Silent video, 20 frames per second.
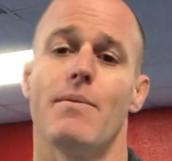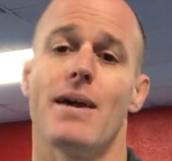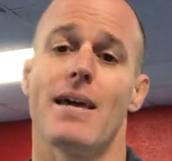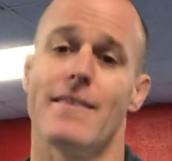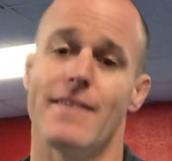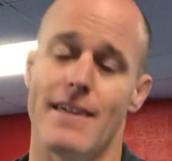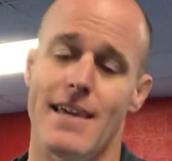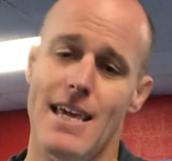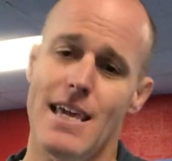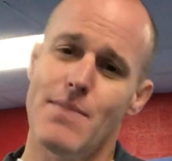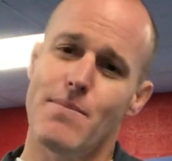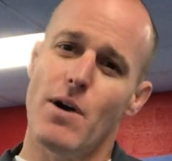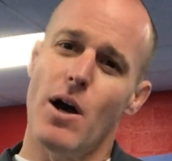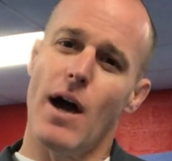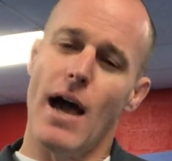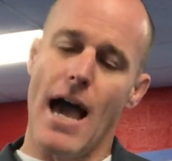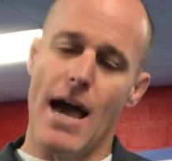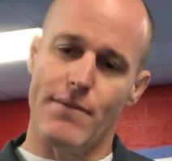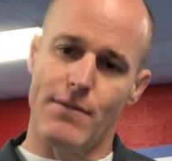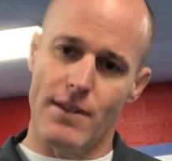In the
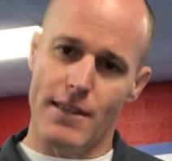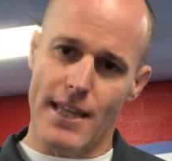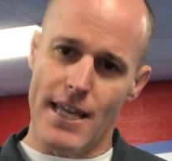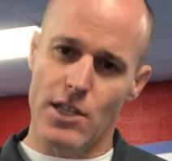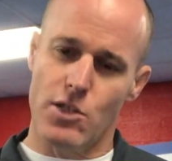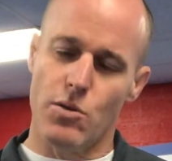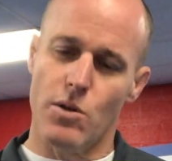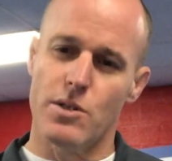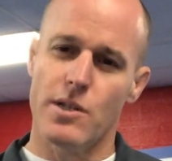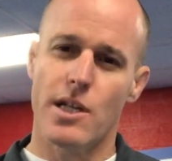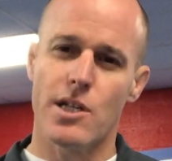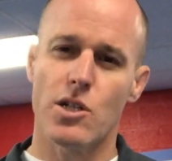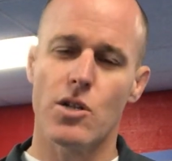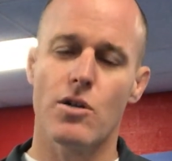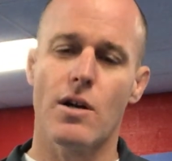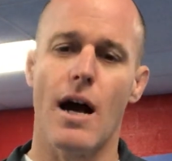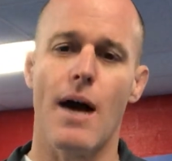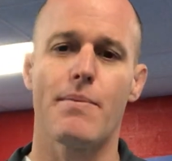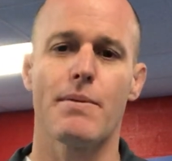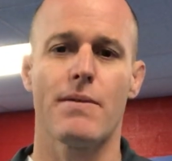email, I have a link to a
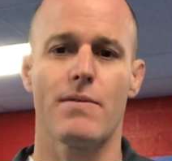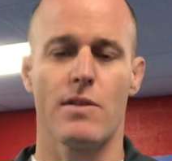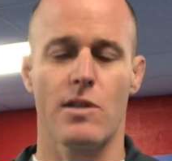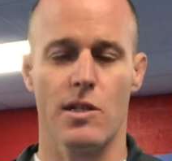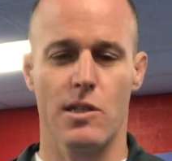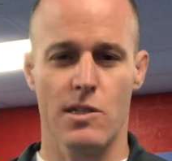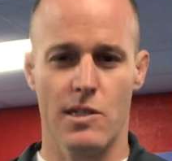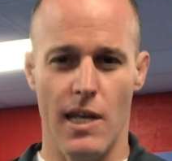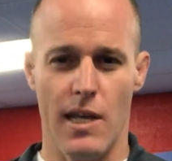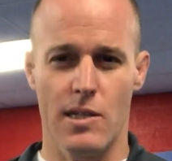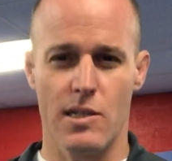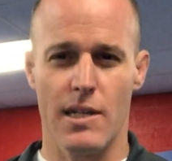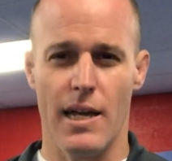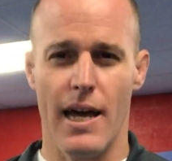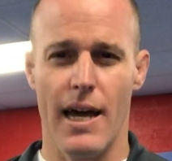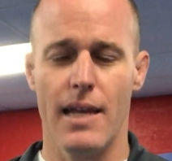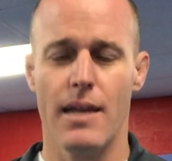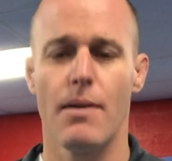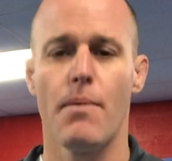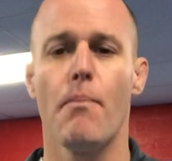digital copy of the success
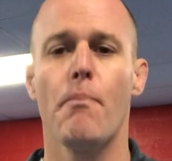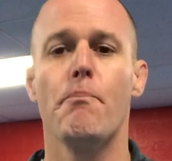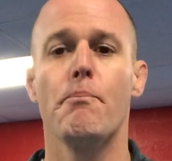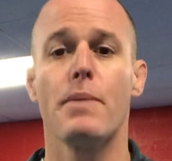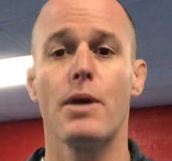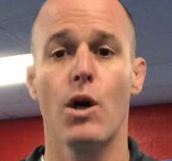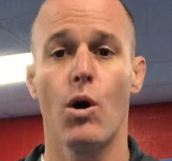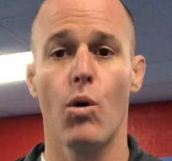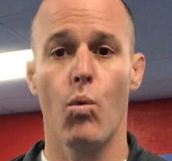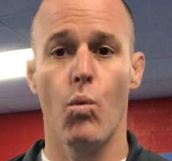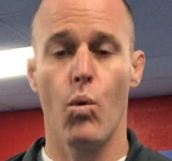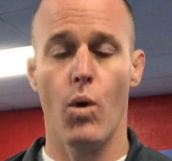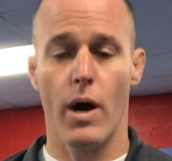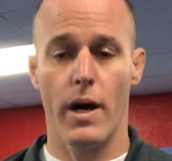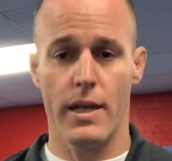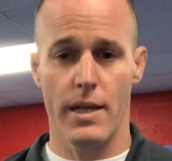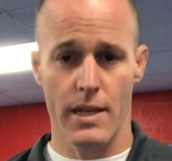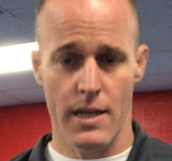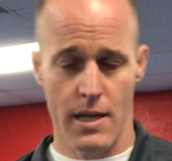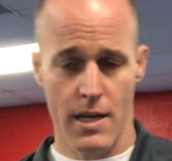guide,
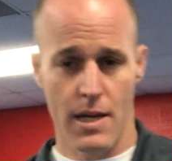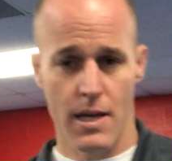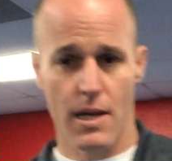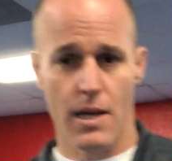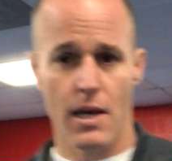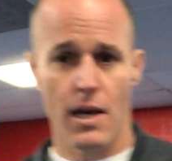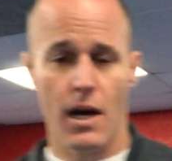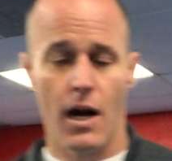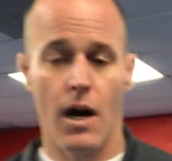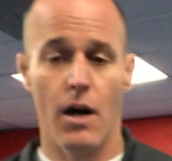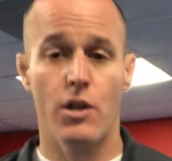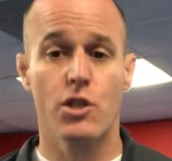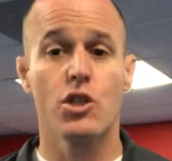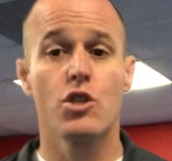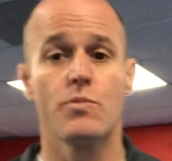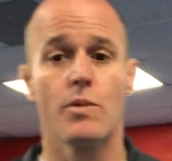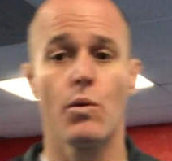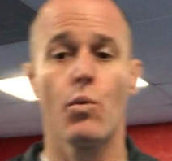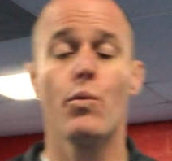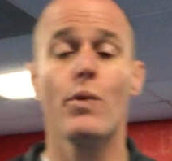
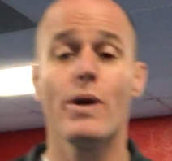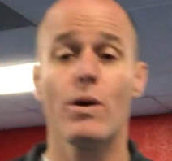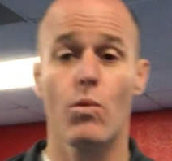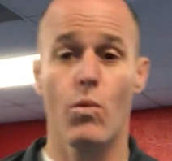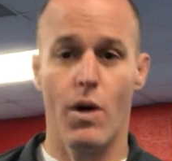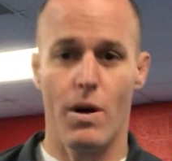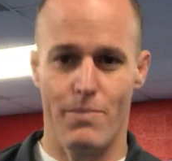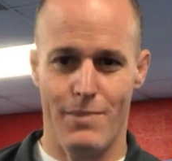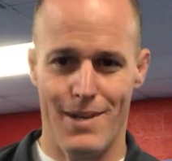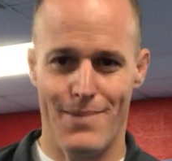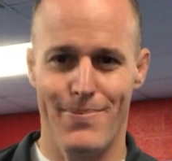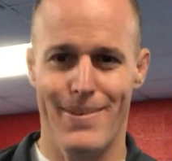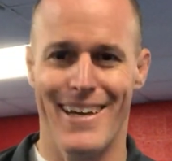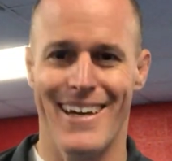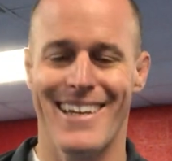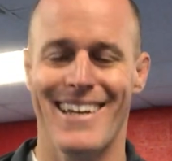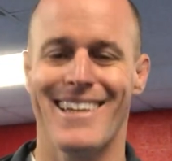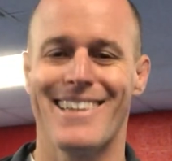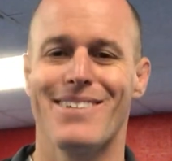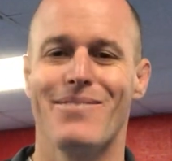week 1 meal
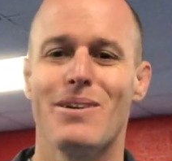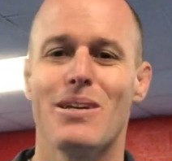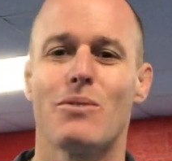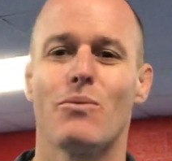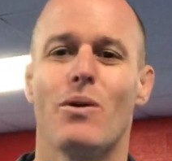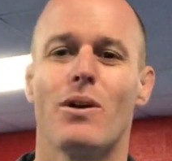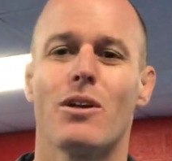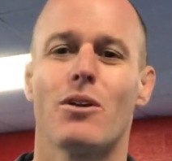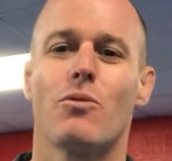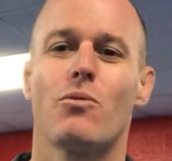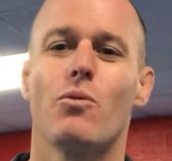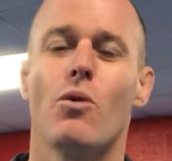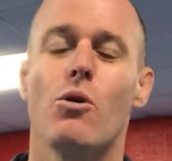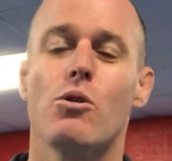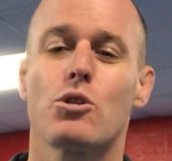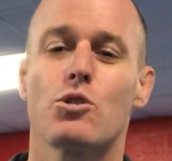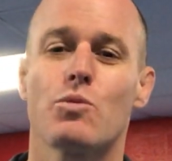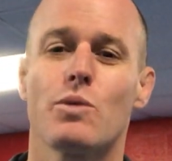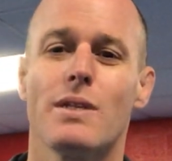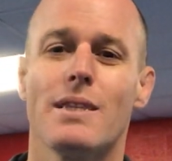plan, and the week 1
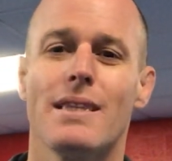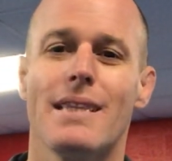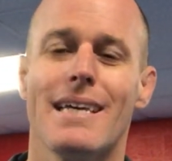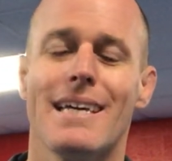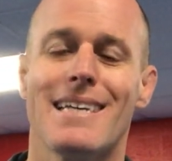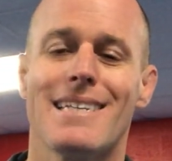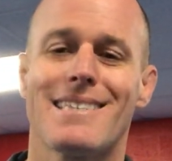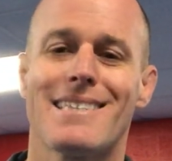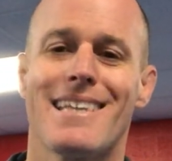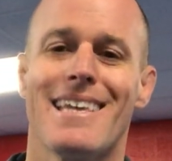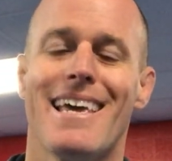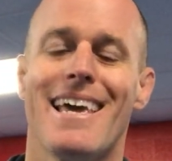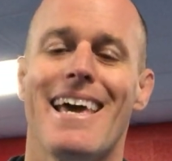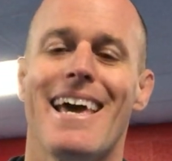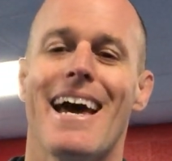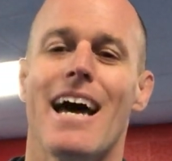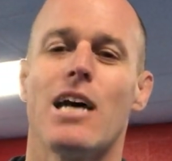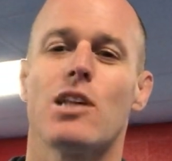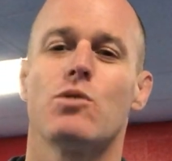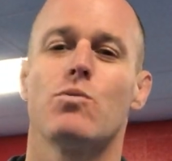grocery list,
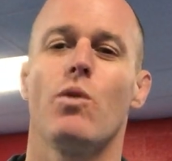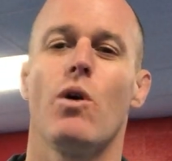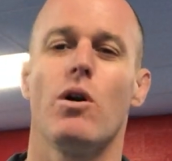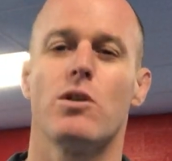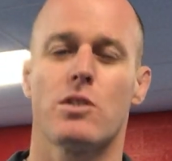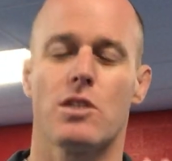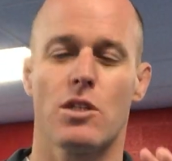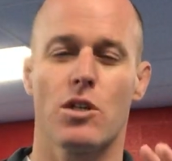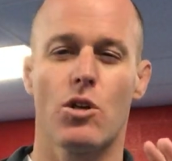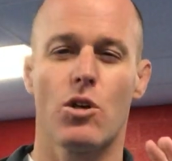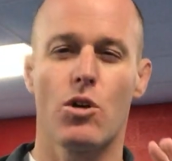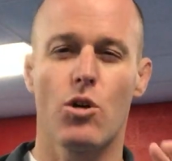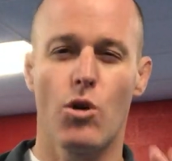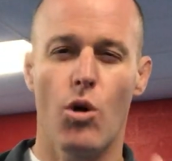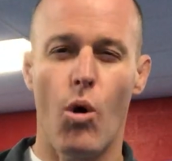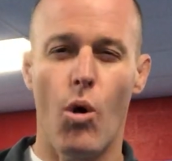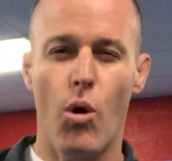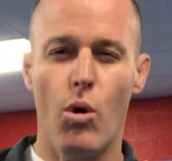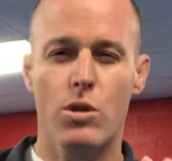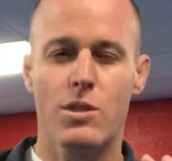as well as a
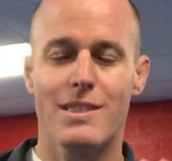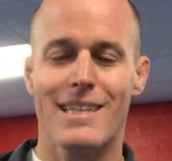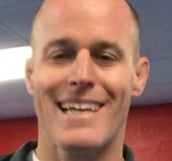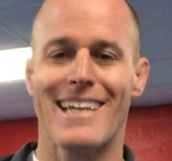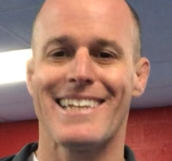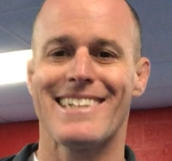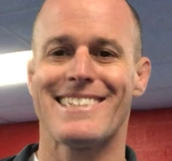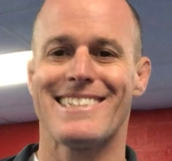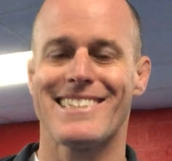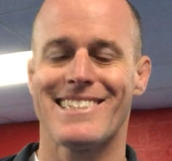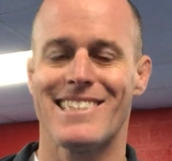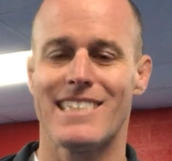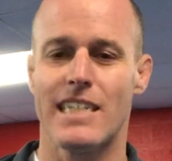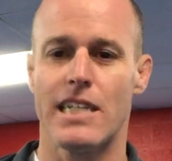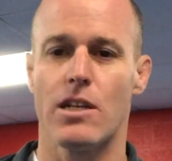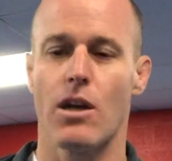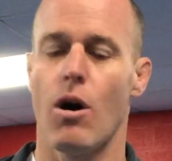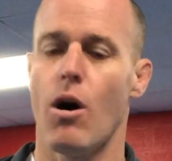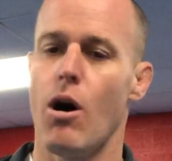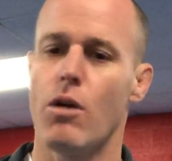goal setting
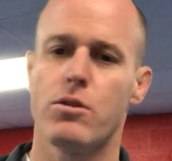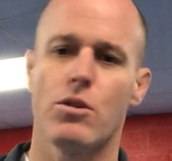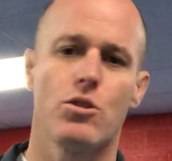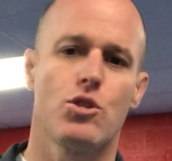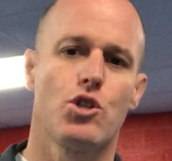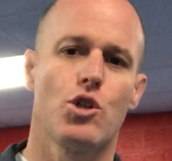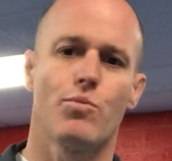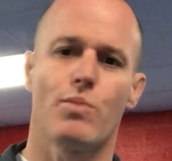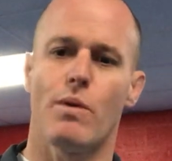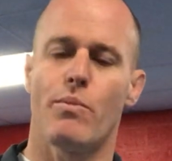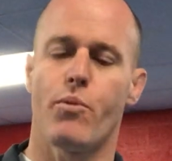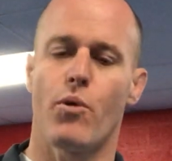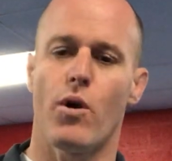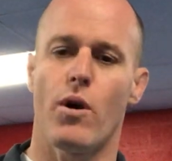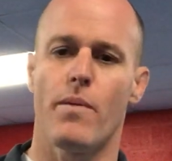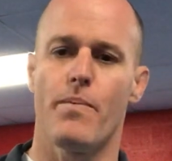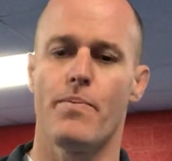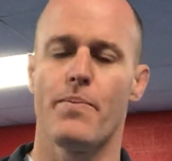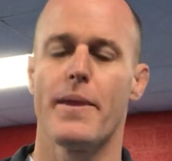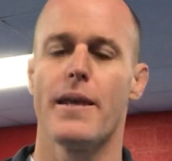sheet. All those super
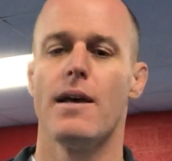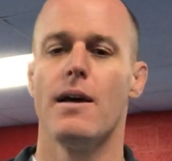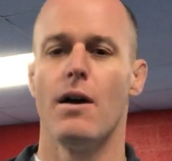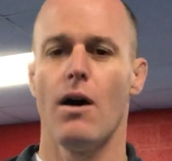important.